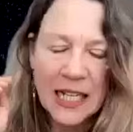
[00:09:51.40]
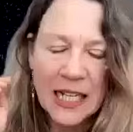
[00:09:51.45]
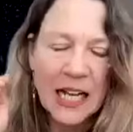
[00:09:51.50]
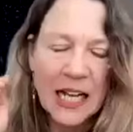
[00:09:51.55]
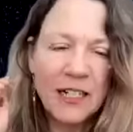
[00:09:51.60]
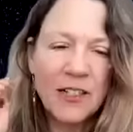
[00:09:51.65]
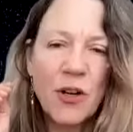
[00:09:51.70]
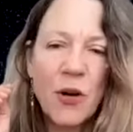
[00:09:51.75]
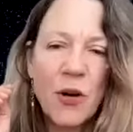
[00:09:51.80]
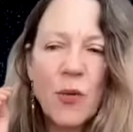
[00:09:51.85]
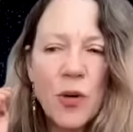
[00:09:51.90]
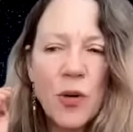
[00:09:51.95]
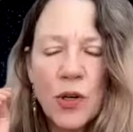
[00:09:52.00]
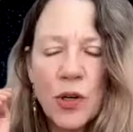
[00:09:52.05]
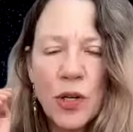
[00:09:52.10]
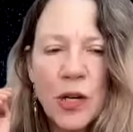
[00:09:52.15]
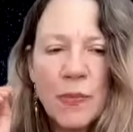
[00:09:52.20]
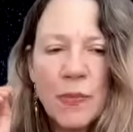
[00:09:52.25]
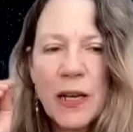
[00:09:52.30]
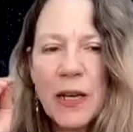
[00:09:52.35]
And so you're
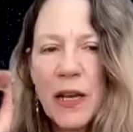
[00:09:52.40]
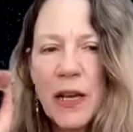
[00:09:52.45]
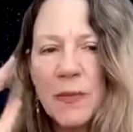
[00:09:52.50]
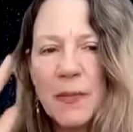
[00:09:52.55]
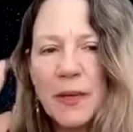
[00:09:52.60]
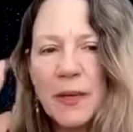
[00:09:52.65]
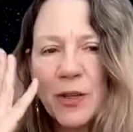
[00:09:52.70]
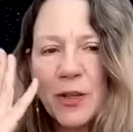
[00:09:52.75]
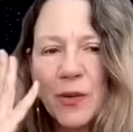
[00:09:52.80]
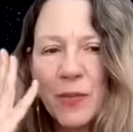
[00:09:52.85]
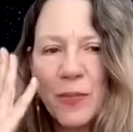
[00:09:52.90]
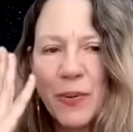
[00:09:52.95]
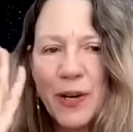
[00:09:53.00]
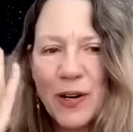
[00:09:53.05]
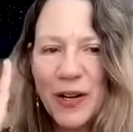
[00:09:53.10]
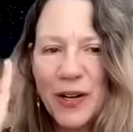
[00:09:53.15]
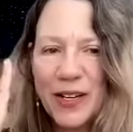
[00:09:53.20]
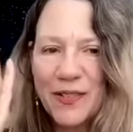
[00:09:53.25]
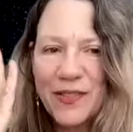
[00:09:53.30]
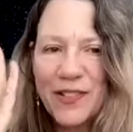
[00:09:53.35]
going to be coming through a
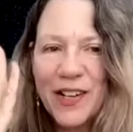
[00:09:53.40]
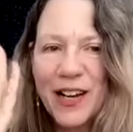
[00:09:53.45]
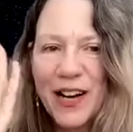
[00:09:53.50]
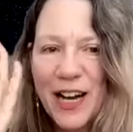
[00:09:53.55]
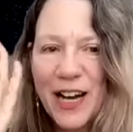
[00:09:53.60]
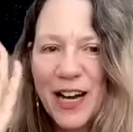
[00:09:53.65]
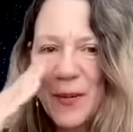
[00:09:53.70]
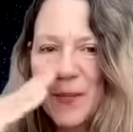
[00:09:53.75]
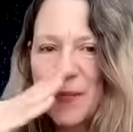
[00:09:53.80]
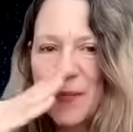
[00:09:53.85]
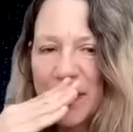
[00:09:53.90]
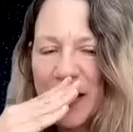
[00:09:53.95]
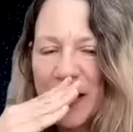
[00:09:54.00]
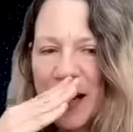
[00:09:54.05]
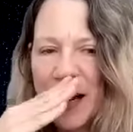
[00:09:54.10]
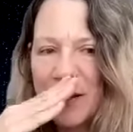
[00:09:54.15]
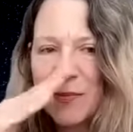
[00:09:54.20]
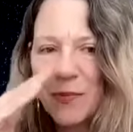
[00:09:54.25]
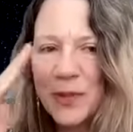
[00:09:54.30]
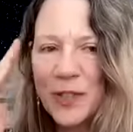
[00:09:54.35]
period of time
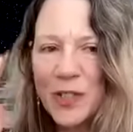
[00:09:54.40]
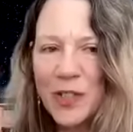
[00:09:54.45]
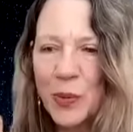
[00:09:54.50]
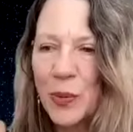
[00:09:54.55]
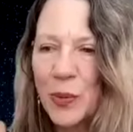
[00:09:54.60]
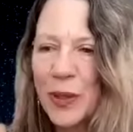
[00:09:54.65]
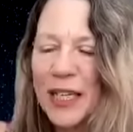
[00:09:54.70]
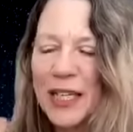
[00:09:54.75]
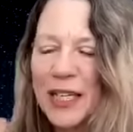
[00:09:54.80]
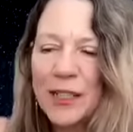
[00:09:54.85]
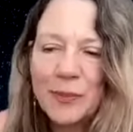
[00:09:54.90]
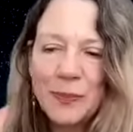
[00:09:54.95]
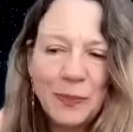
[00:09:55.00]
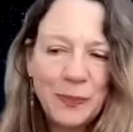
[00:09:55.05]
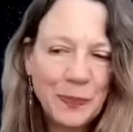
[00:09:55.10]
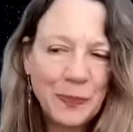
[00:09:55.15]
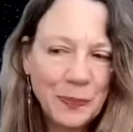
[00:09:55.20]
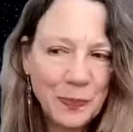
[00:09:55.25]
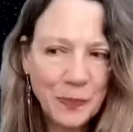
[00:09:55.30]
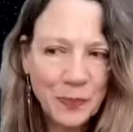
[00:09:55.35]
um,
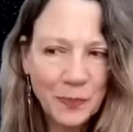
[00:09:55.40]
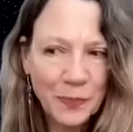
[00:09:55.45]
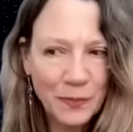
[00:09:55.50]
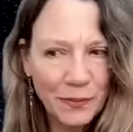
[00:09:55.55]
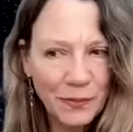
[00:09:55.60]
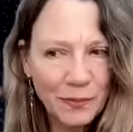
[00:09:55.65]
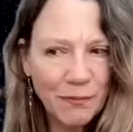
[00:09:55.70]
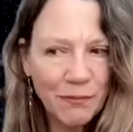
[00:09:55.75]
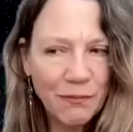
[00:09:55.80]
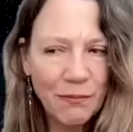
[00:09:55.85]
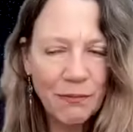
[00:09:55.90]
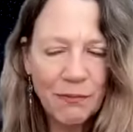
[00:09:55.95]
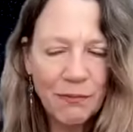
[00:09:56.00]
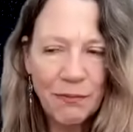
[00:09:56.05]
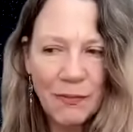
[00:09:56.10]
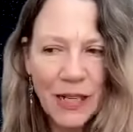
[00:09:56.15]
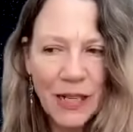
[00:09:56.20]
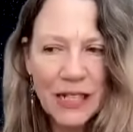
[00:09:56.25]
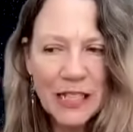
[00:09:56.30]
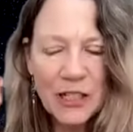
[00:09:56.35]
between,
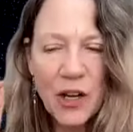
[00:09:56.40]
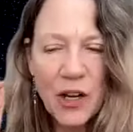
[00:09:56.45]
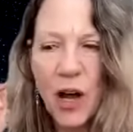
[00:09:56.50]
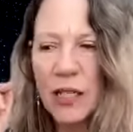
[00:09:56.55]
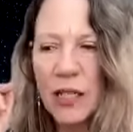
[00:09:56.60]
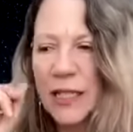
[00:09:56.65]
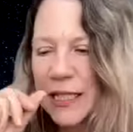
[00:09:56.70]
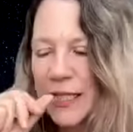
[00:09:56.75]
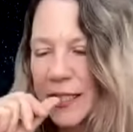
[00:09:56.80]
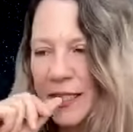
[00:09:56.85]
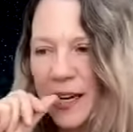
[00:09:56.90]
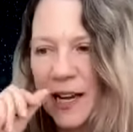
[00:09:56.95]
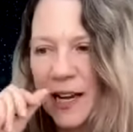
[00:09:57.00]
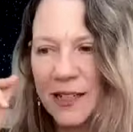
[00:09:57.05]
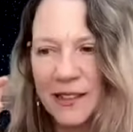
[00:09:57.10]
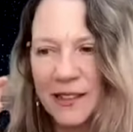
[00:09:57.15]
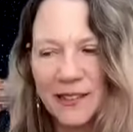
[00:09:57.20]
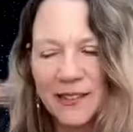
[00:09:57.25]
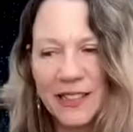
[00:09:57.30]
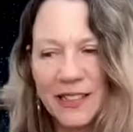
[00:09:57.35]
let's call it,
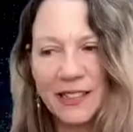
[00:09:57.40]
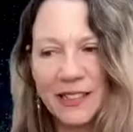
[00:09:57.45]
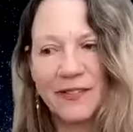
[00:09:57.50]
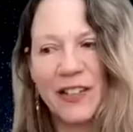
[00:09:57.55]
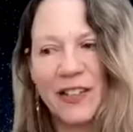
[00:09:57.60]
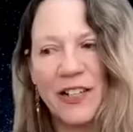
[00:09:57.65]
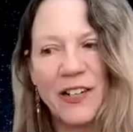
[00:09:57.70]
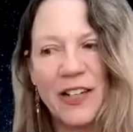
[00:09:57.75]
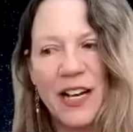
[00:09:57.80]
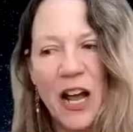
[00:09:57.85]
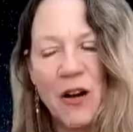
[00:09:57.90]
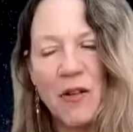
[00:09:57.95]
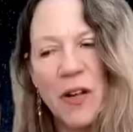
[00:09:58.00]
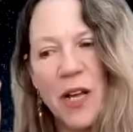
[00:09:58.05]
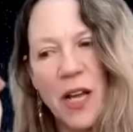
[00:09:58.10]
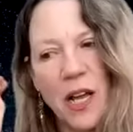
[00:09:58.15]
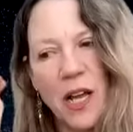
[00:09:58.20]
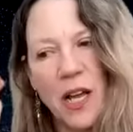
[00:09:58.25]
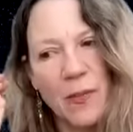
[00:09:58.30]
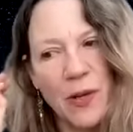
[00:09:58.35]
uh, let's figure it out,
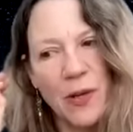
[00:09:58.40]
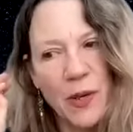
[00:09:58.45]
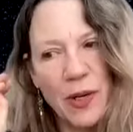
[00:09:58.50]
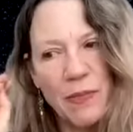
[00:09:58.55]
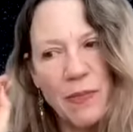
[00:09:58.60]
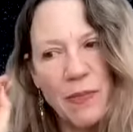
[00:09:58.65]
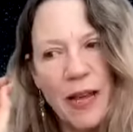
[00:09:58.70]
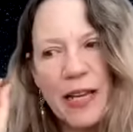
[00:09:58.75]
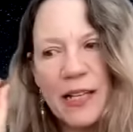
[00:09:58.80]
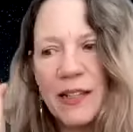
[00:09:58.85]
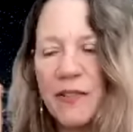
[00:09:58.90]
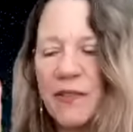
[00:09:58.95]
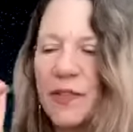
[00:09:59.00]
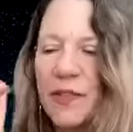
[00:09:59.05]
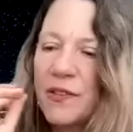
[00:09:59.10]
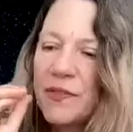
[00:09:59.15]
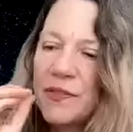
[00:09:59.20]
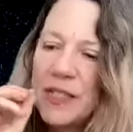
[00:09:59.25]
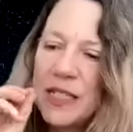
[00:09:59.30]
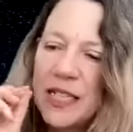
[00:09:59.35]
between May the
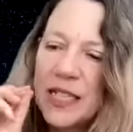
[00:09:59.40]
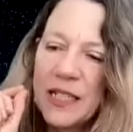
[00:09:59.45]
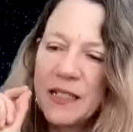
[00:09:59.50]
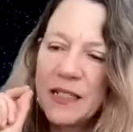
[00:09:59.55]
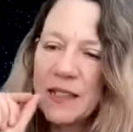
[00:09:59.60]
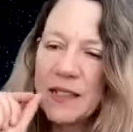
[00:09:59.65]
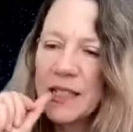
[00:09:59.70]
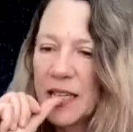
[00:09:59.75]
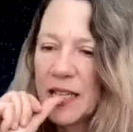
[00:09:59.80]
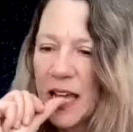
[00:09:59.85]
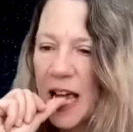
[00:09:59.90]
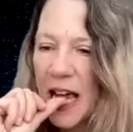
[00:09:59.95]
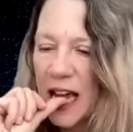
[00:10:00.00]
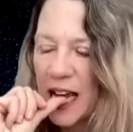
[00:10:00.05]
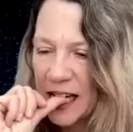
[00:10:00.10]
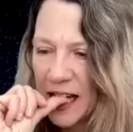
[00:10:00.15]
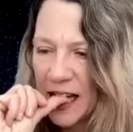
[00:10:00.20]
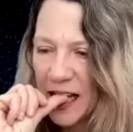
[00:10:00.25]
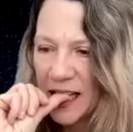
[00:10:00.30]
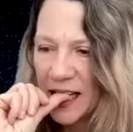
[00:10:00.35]
fifteenth
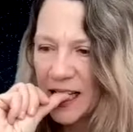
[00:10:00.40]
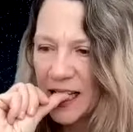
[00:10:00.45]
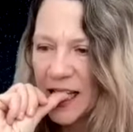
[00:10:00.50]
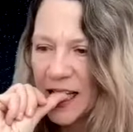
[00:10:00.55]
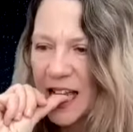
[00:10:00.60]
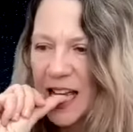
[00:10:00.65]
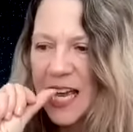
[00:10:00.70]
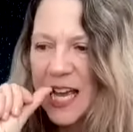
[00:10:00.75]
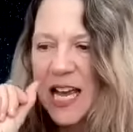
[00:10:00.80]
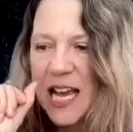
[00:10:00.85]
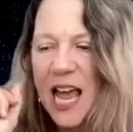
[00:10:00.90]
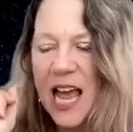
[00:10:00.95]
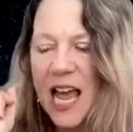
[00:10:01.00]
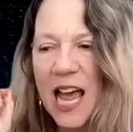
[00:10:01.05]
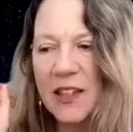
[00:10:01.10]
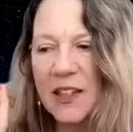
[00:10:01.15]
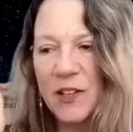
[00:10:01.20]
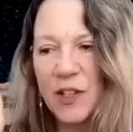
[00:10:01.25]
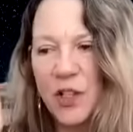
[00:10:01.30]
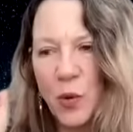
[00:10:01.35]

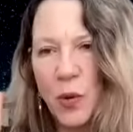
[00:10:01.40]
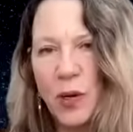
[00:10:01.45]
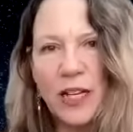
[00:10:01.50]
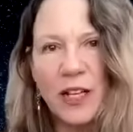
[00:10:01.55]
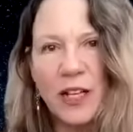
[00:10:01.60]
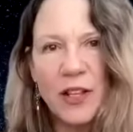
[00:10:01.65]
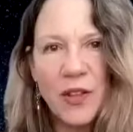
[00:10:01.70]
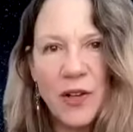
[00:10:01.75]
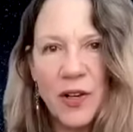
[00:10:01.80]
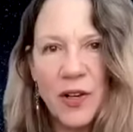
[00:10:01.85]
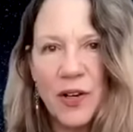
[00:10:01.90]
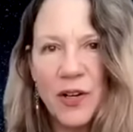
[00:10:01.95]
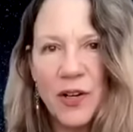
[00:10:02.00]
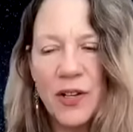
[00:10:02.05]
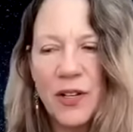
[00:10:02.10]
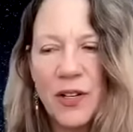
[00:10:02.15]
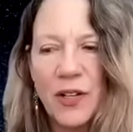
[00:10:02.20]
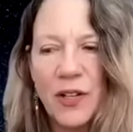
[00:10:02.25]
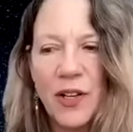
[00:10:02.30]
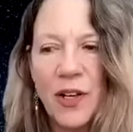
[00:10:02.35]
and the
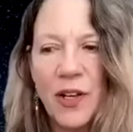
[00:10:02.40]
twenty-third,